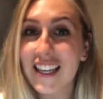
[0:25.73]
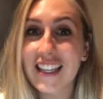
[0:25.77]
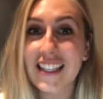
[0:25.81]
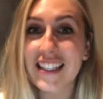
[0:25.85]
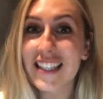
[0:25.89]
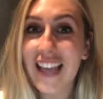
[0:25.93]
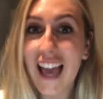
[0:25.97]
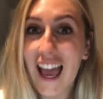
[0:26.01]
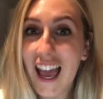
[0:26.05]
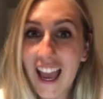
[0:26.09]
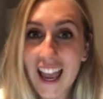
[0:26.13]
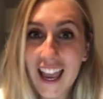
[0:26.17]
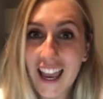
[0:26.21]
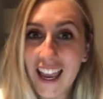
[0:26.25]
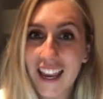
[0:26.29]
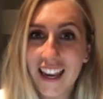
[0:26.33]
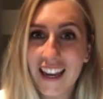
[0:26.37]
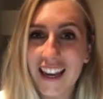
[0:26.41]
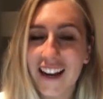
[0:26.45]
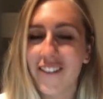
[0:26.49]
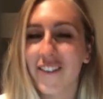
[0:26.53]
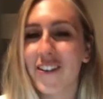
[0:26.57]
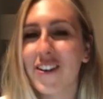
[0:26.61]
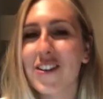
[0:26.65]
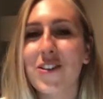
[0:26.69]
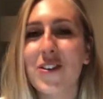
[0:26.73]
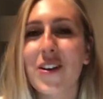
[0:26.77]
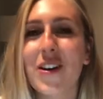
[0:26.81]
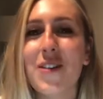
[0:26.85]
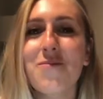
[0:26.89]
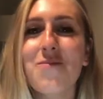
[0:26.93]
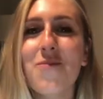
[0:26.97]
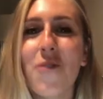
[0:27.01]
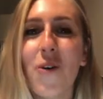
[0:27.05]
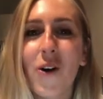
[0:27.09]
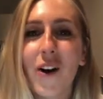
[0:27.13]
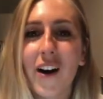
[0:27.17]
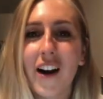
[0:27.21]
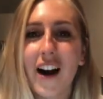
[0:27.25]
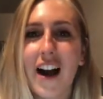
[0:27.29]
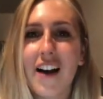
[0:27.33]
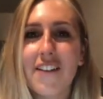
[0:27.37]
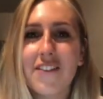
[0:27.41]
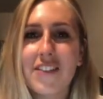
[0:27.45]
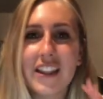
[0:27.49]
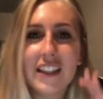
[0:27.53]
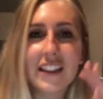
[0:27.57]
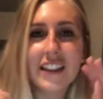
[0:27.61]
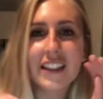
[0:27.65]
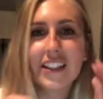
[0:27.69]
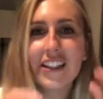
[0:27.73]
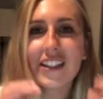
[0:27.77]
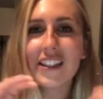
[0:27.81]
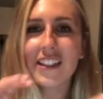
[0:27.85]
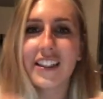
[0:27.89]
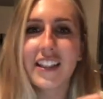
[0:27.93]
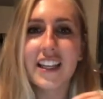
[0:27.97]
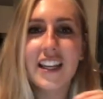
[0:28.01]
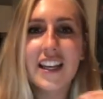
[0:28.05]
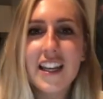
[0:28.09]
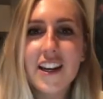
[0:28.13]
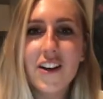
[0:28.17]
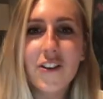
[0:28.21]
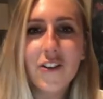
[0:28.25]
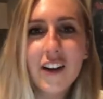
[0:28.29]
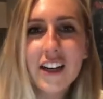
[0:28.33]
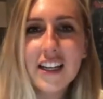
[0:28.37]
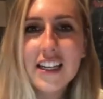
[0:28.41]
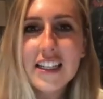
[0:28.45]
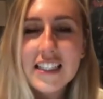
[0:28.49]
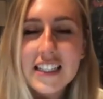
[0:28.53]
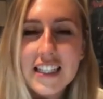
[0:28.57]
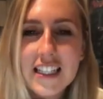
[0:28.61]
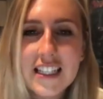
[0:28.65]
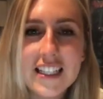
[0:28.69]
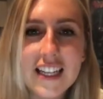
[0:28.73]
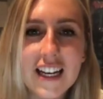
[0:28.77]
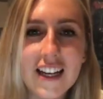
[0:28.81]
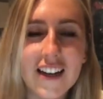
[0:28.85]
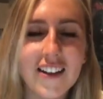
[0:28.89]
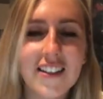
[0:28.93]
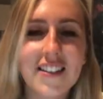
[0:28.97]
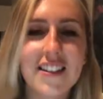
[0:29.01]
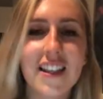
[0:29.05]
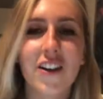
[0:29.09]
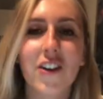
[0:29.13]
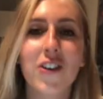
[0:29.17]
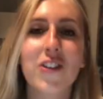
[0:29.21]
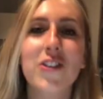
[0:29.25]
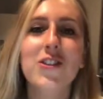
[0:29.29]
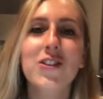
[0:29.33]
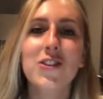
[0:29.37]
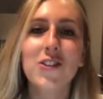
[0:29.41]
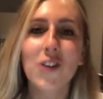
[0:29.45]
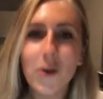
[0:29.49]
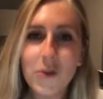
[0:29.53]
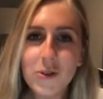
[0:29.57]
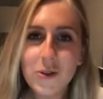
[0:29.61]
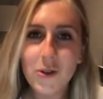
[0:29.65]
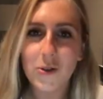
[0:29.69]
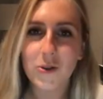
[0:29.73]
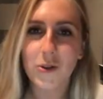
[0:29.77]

Yay! We're doing more of the little nitty-gritty details that are so